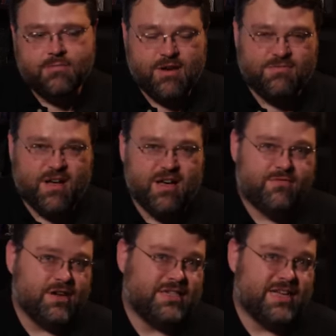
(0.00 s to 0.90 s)
RAID
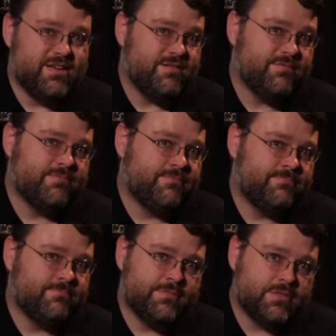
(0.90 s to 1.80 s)
5, RAID 10.
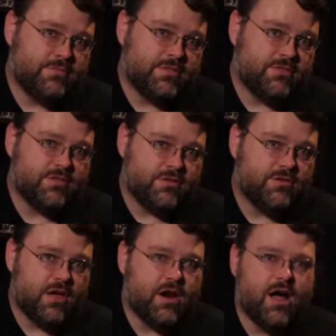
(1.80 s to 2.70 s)
It's
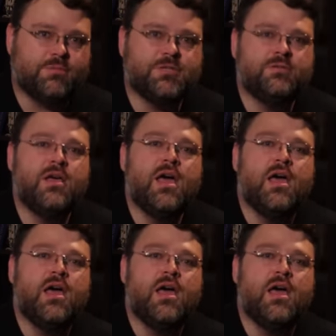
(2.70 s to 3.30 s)
got an option.